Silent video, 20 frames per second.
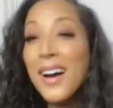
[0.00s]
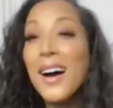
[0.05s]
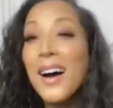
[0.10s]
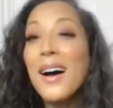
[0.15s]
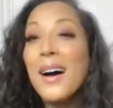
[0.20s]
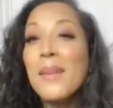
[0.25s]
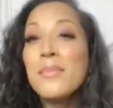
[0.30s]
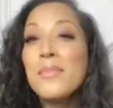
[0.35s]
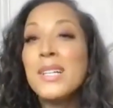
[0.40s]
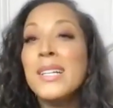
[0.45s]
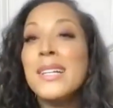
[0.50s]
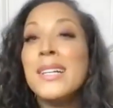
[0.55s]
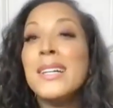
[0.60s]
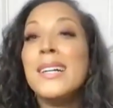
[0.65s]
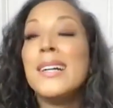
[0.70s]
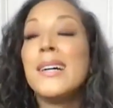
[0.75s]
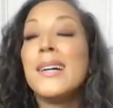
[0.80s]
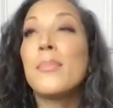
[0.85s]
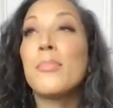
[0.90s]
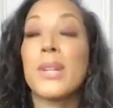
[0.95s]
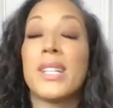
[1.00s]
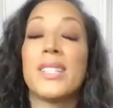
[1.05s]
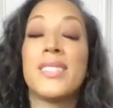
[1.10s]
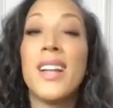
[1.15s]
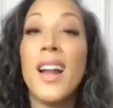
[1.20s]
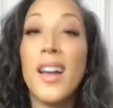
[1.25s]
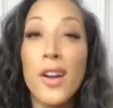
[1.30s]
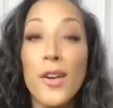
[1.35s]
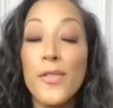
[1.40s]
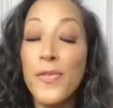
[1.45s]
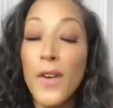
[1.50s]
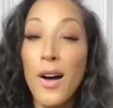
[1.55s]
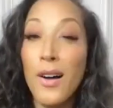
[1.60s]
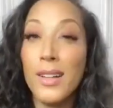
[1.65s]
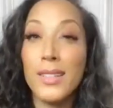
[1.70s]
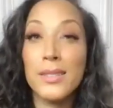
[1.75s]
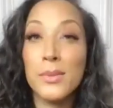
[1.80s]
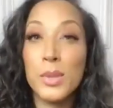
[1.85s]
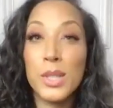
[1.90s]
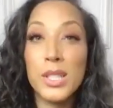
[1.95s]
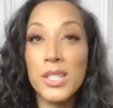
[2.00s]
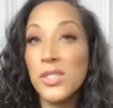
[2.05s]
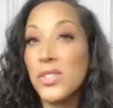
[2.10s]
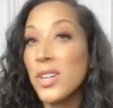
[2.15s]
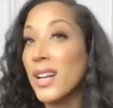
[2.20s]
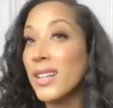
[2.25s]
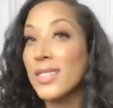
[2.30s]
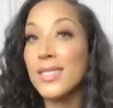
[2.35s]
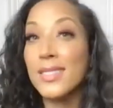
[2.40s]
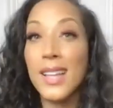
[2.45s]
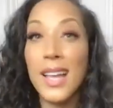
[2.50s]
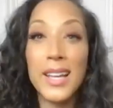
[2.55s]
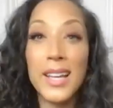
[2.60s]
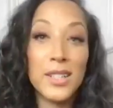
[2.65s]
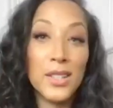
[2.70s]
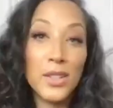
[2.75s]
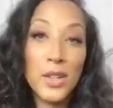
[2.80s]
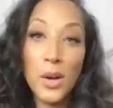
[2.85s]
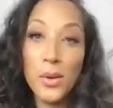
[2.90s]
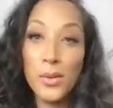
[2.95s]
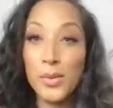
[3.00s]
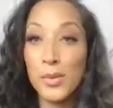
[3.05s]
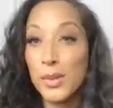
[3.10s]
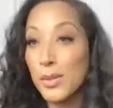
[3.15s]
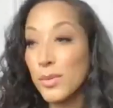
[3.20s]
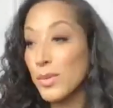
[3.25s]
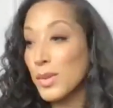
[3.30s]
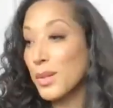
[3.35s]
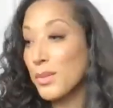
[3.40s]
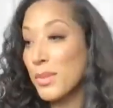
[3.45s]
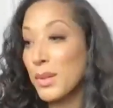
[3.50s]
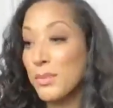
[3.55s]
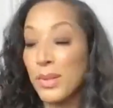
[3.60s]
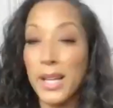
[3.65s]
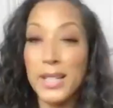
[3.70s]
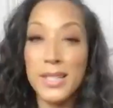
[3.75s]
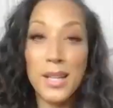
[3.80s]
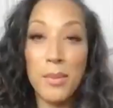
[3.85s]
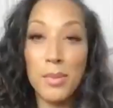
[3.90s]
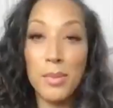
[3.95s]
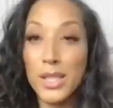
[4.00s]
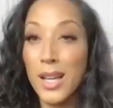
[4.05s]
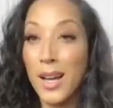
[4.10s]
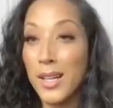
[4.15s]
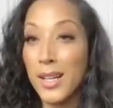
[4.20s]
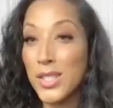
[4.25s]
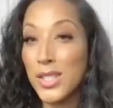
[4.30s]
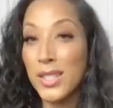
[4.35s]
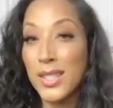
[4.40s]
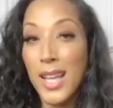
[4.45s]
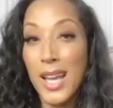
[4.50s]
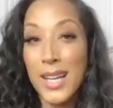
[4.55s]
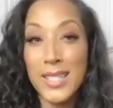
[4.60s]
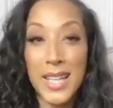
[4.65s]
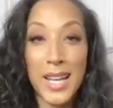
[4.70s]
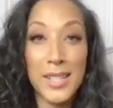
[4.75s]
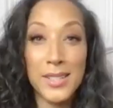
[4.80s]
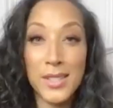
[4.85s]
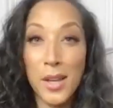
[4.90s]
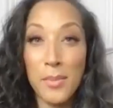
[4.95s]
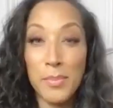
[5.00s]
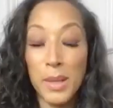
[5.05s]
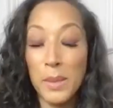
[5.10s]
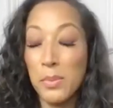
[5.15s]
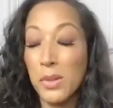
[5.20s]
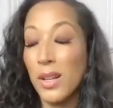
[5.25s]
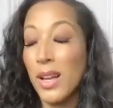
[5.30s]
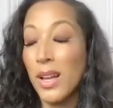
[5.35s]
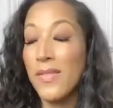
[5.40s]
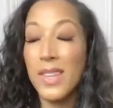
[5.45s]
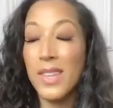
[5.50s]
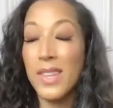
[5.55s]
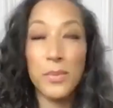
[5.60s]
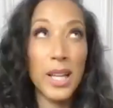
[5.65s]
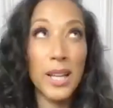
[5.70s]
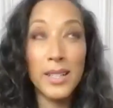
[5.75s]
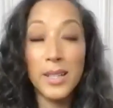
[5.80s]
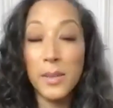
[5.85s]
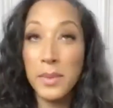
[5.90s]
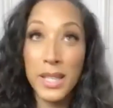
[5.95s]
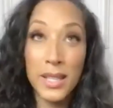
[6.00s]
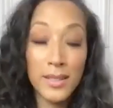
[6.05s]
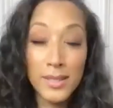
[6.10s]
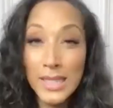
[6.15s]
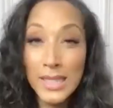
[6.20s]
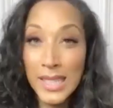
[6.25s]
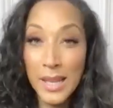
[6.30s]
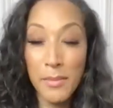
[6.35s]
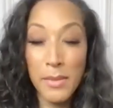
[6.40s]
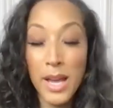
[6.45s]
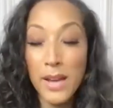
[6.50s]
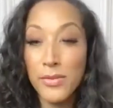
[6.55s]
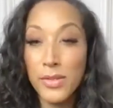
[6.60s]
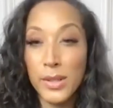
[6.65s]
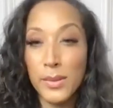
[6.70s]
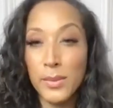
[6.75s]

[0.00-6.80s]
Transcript: um, but it's not our fault. We're just trying to like go through the room and play double dutch and like dance on people. And then we end up killing them every